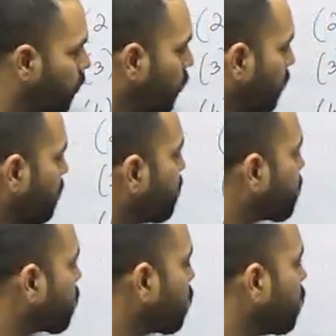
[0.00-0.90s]
Okay.
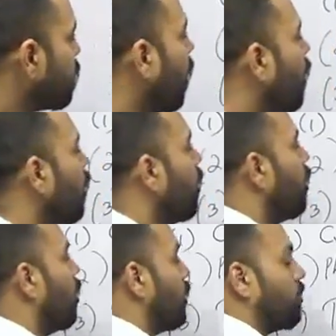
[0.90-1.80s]

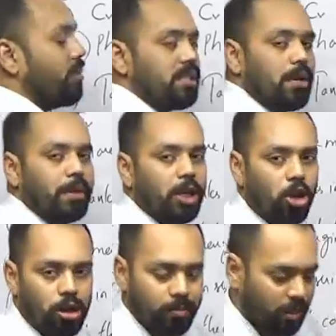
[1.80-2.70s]
Now this time in
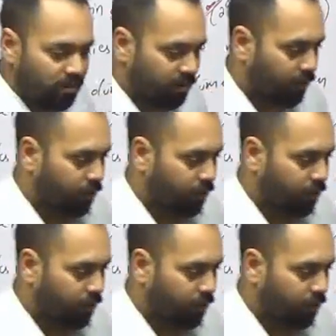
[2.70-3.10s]
economics,